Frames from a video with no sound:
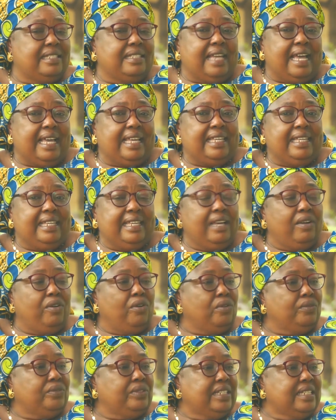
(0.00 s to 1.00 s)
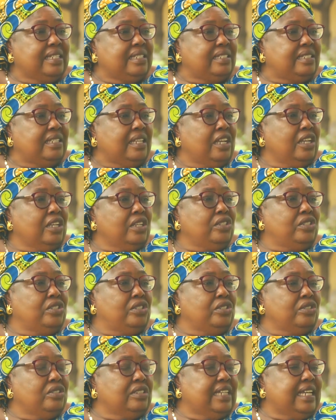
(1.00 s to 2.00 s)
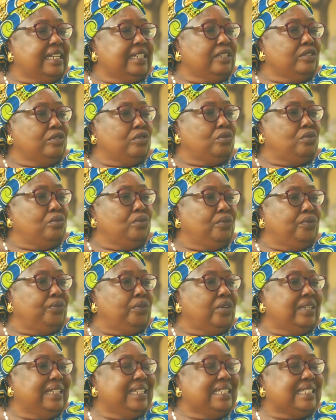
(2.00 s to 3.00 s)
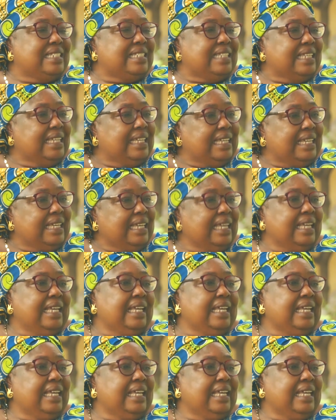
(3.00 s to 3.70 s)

I hear of these children in school falling sick,